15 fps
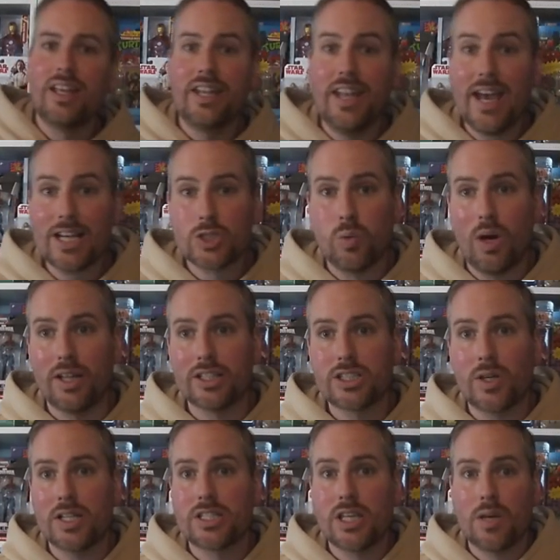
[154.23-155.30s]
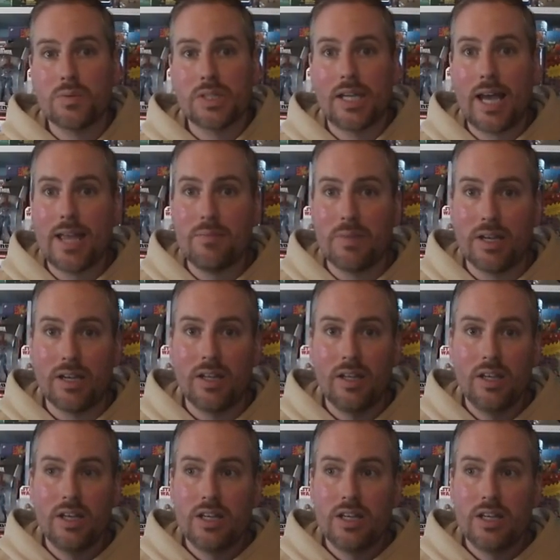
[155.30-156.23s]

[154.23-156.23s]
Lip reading: Next one, so in terms of gaming,